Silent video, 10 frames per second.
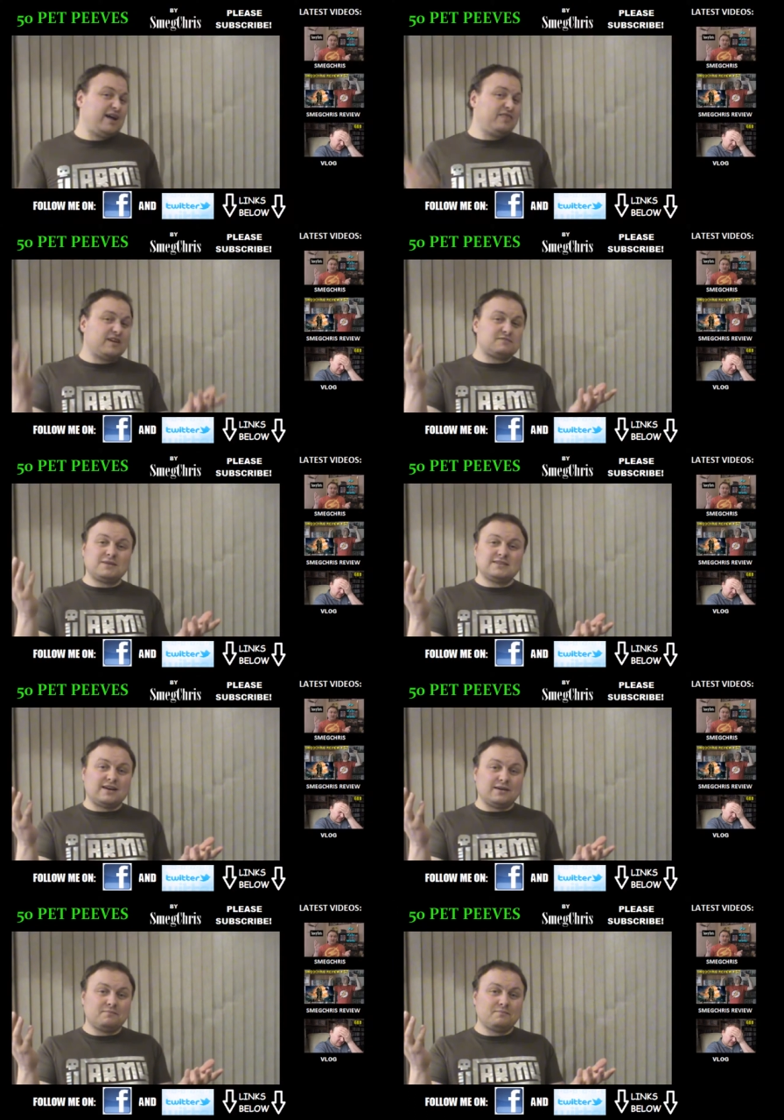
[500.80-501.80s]
And that's my
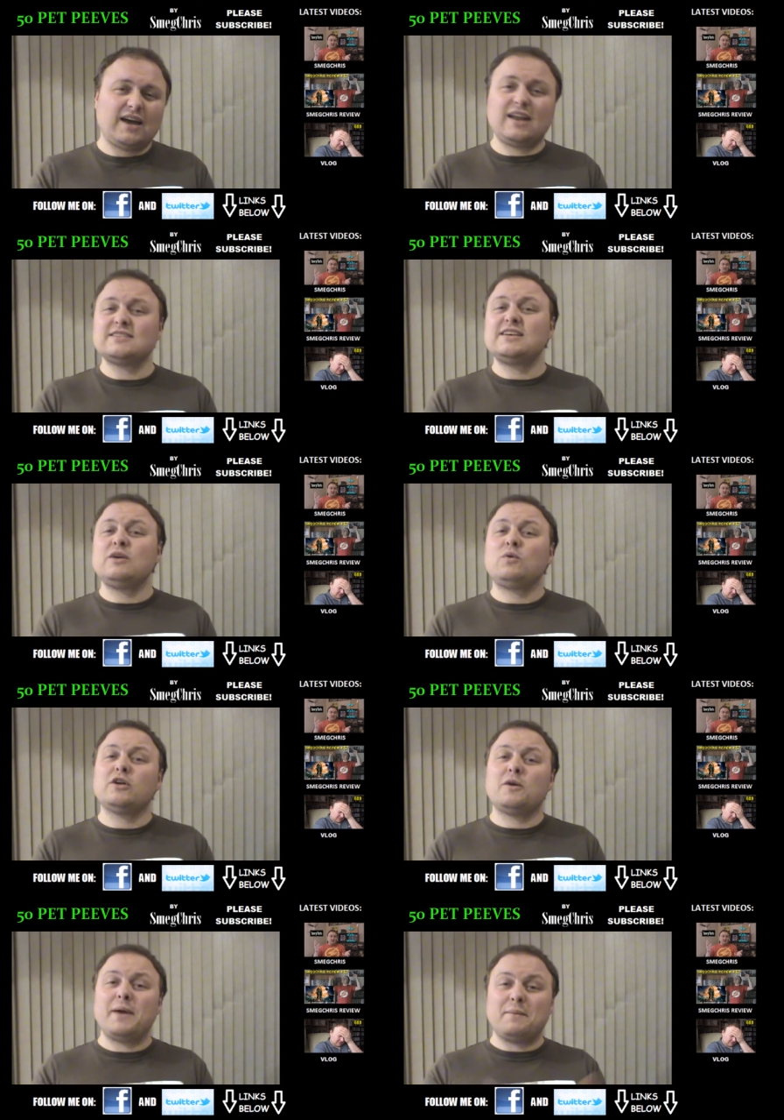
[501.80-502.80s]
time. I'd like to hear what
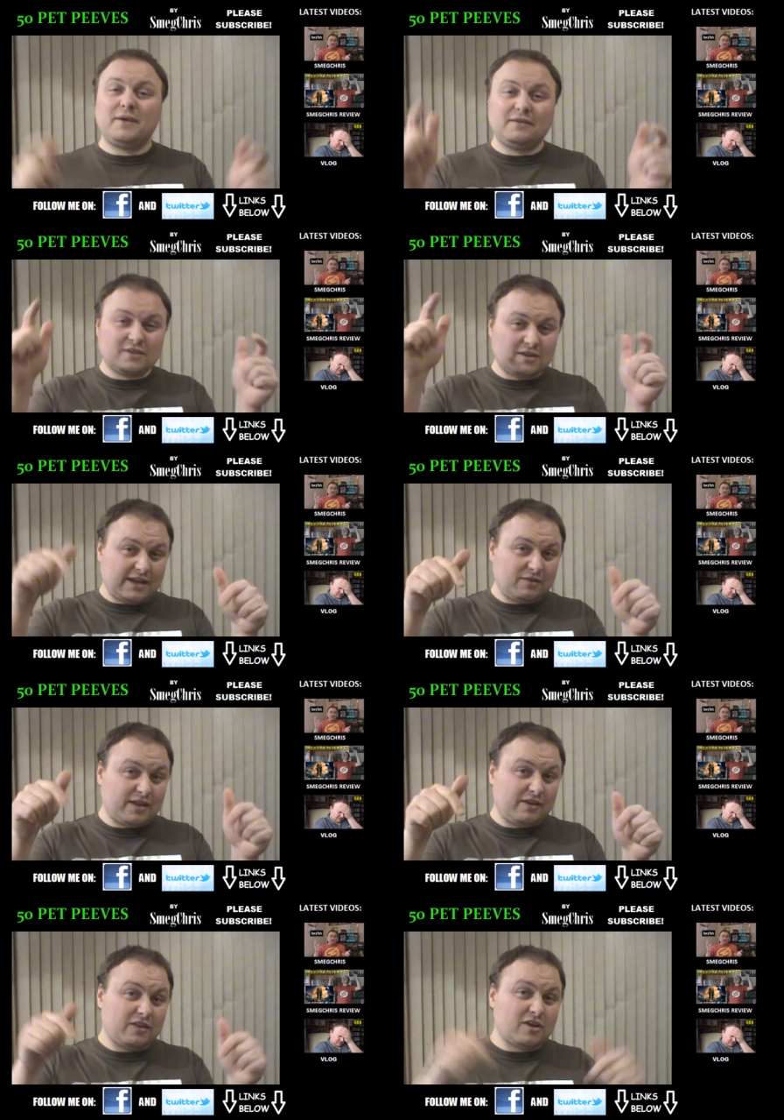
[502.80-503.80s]
your pet peeves are down
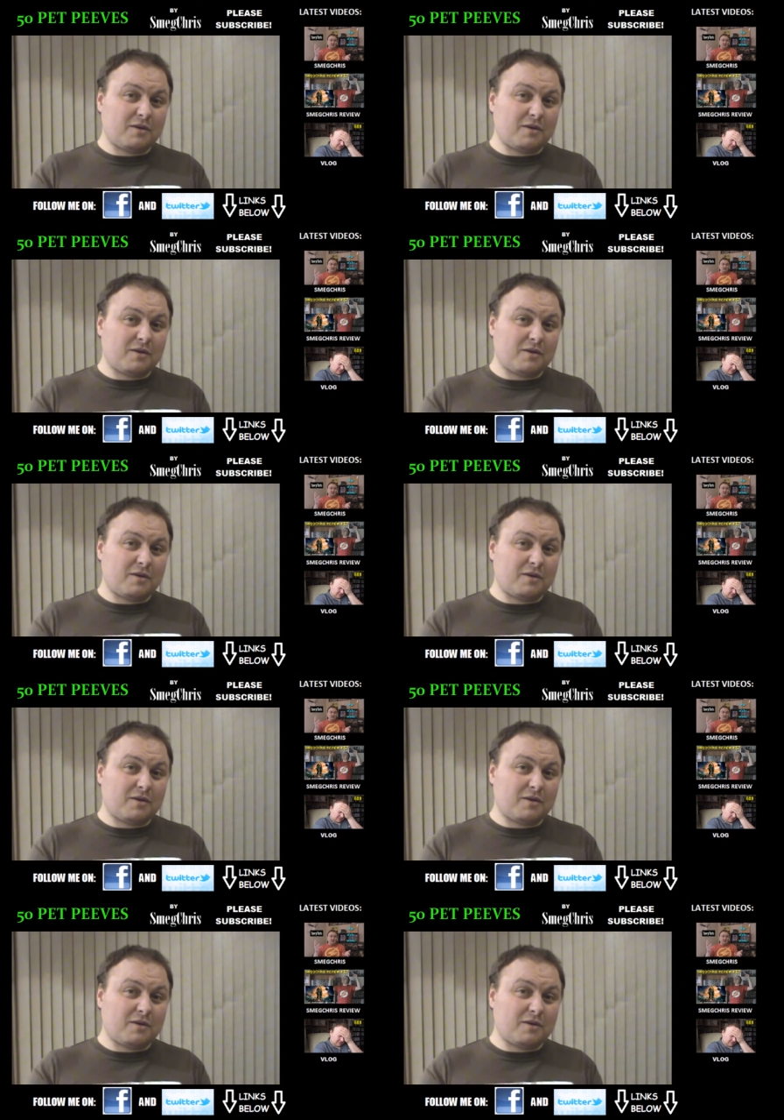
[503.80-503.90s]
there in the